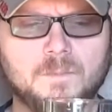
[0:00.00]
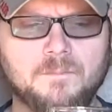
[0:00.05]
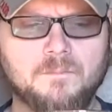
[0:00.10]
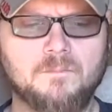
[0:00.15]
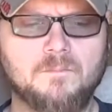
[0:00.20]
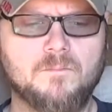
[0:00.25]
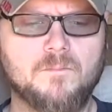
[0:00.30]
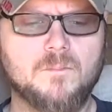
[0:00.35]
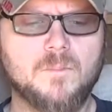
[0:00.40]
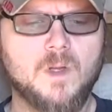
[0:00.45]

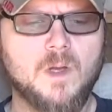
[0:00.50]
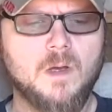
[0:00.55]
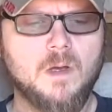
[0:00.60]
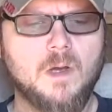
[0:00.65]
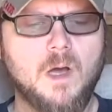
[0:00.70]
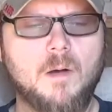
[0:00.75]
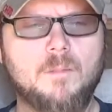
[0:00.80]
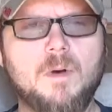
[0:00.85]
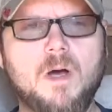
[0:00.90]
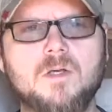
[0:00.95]
I'm
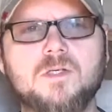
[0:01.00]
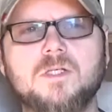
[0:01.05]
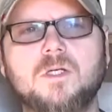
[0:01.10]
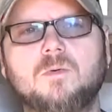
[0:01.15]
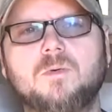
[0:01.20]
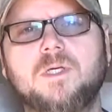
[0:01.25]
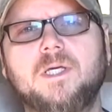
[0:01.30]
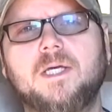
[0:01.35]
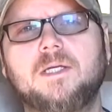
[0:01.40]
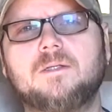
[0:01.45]

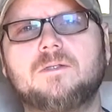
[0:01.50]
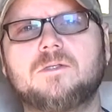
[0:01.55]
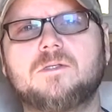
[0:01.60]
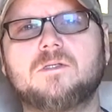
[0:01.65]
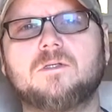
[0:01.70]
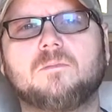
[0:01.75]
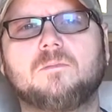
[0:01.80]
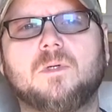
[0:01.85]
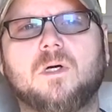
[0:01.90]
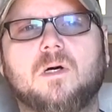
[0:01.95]
also getting
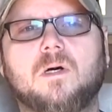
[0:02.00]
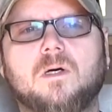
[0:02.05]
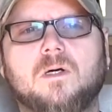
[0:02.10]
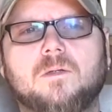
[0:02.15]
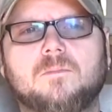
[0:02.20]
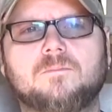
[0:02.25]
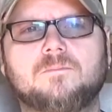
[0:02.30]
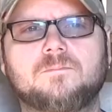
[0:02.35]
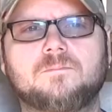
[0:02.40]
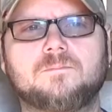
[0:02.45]
some
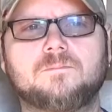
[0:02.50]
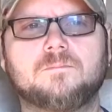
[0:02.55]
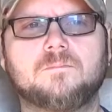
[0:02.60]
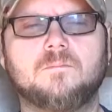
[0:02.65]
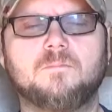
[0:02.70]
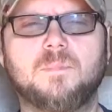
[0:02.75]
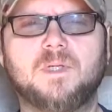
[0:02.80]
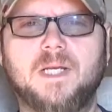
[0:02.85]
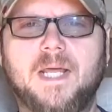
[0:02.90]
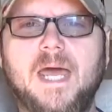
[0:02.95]

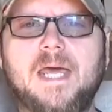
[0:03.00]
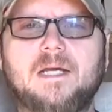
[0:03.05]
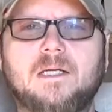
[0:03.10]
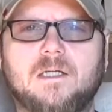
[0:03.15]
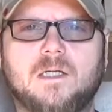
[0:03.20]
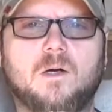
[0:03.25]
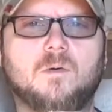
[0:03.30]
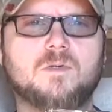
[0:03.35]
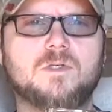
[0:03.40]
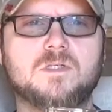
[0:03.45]
banana
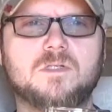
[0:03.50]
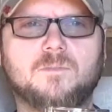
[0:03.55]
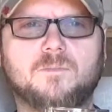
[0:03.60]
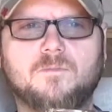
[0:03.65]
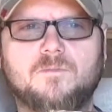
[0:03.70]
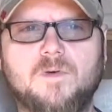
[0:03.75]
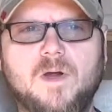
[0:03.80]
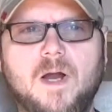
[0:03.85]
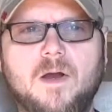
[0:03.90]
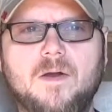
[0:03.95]
notes,
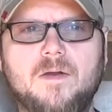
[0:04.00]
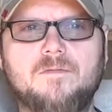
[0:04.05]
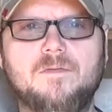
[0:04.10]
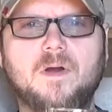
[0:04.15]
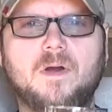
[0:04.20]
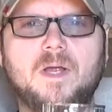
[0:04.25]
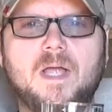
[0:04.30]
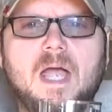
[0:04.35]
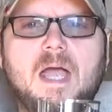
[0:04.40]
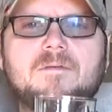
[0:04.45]
some
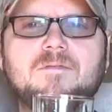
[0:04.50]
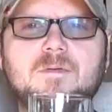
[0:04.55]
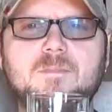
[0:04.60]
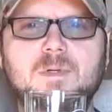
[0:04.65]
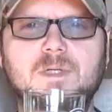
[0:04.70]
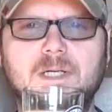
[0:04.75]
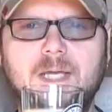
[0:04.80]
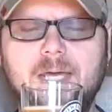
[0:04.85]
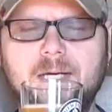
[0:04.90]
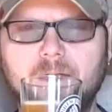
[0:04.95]
very heavy
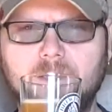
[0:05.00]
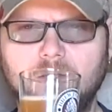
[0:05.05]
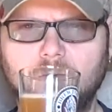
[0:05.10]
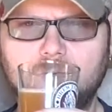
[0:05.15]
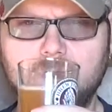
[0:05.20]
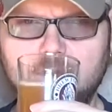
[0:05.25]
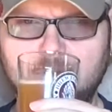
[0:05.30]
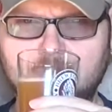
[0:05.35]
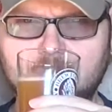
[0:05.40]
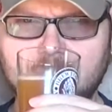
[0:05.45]
banana
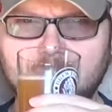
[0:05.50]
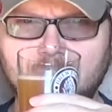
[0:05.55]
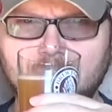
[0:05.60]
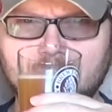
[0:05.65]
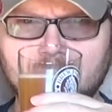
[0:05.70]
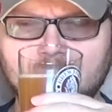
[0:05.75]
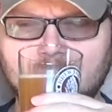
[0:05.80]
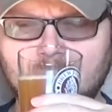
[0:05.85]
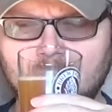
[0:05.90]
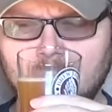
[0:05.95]
notes in this.
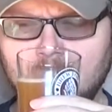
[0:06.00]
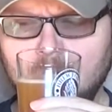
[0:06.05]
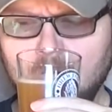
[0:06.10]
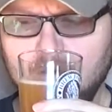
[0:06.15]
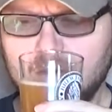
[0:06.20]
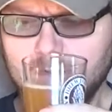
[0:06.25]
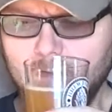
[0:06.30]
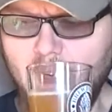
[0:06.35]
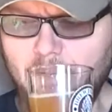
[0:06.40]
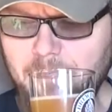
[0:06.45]

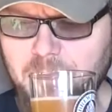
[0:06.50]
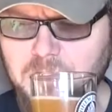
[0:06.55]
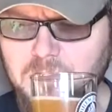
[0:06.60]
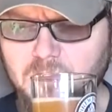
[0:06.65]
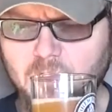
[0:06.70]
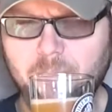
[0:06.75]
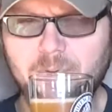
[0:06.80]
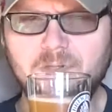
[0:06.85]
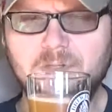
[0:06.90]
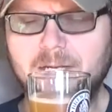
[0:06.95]
So I'm
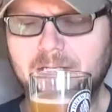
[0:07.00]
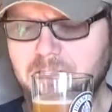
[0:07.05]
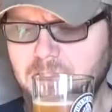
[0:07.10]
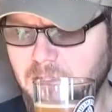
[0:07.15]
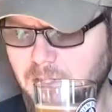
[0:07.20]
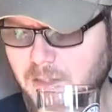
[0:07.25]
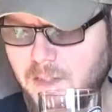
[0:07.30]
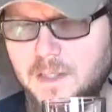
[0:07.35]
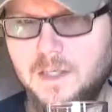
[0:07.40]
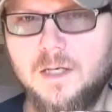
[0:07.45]
assuming that's
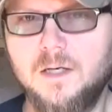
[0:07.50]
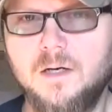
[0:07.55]
the